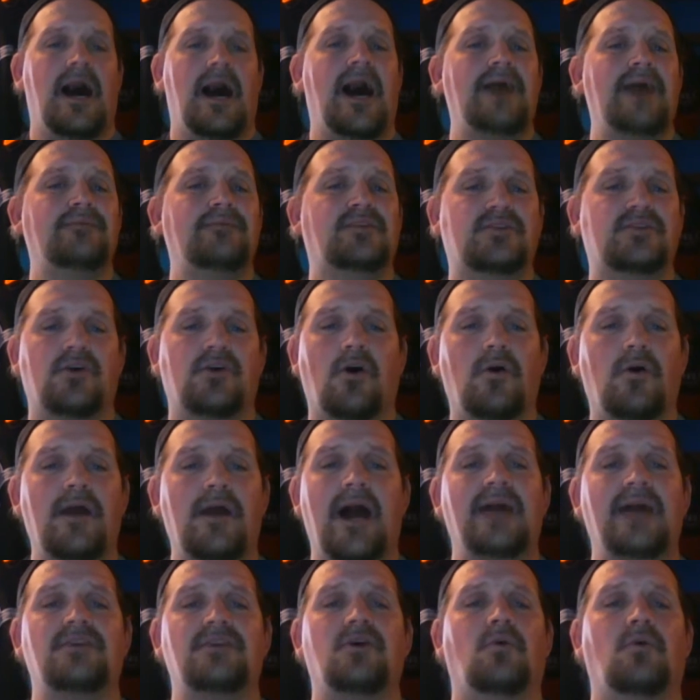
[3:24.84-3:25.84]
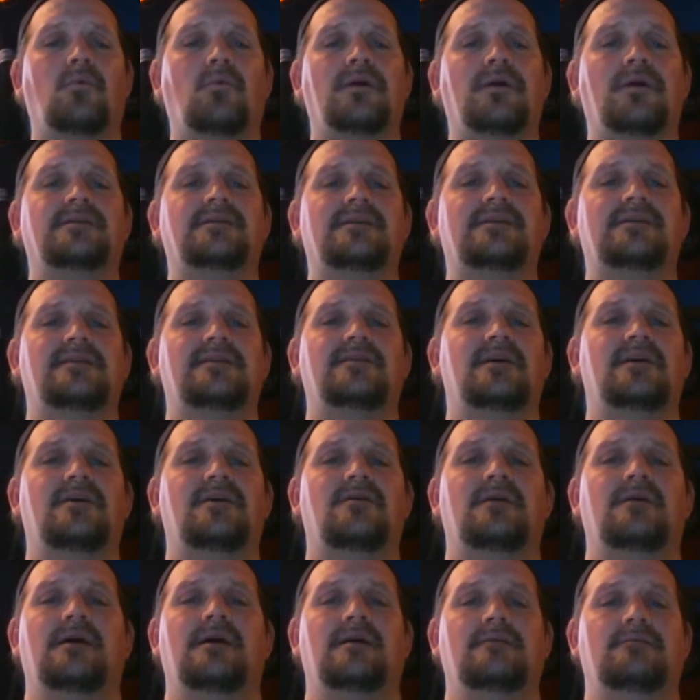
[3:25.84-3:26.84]
I'm sorry, I don't want to sit
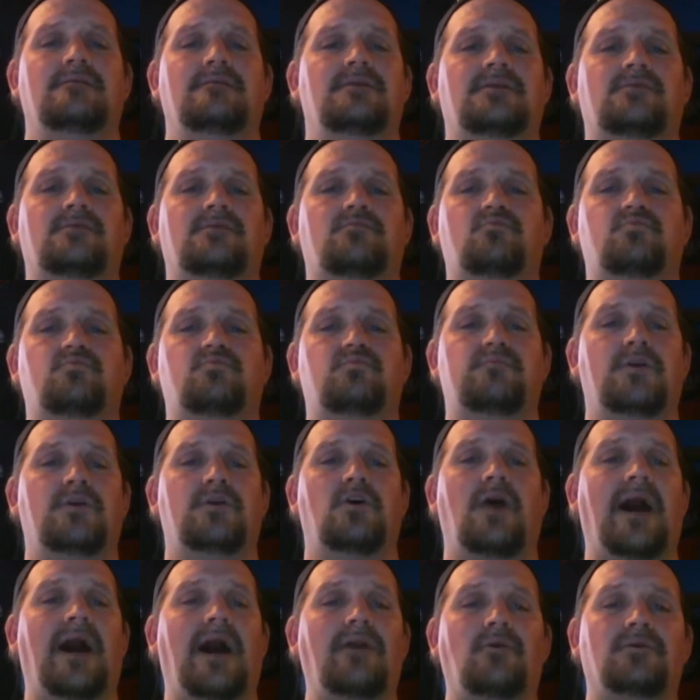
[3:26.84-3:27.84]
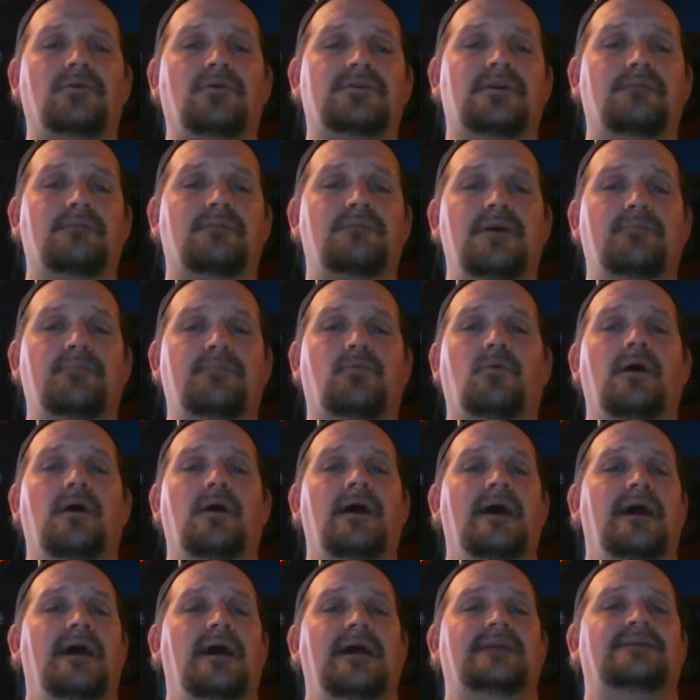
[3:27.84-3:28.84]
there and just, you know, I know some people,
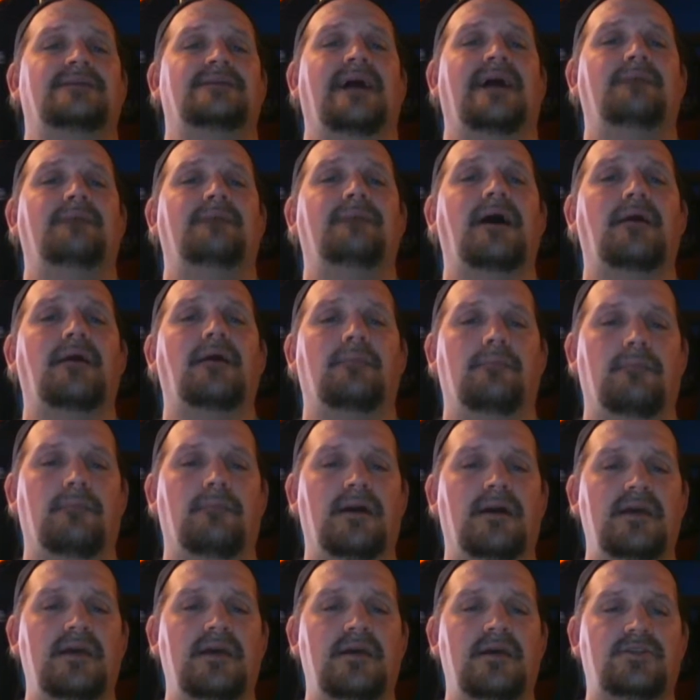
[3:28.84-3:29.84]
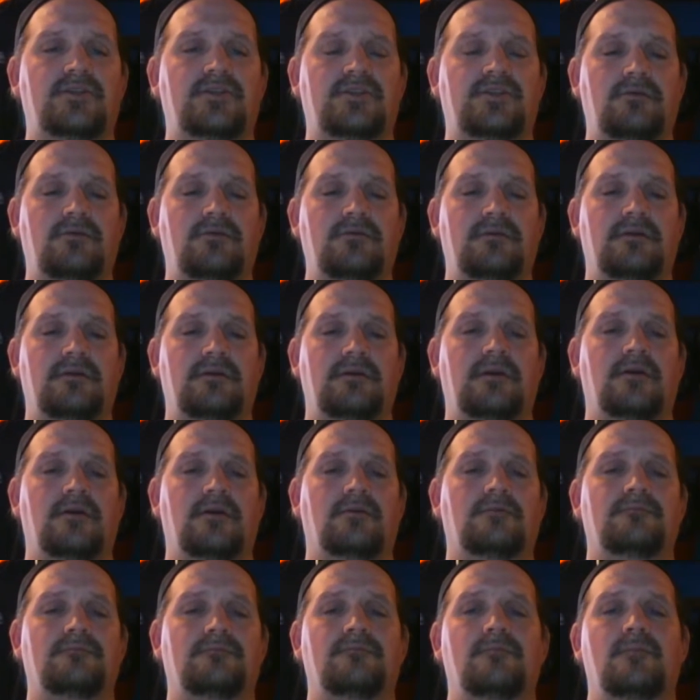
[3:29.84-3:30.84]
it's not about a money issue, you
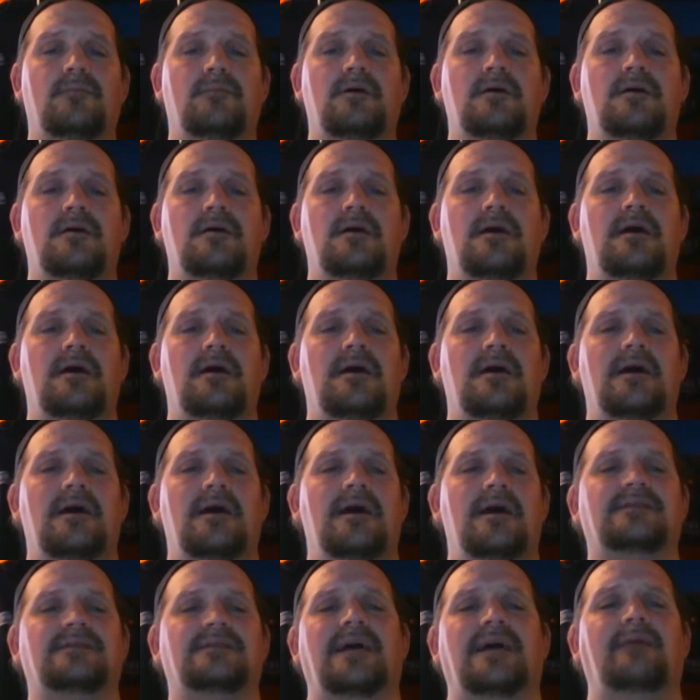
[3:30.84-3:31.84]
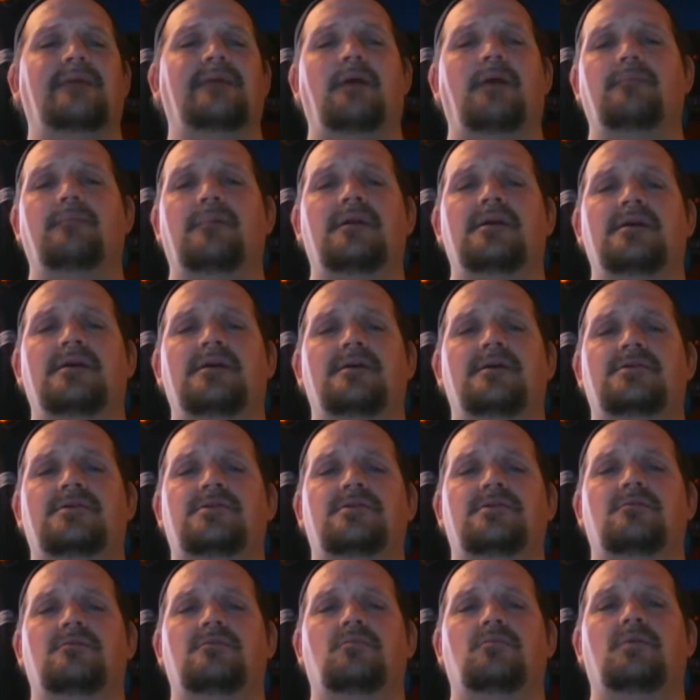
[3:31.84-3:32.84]
know, it's not about a money issue.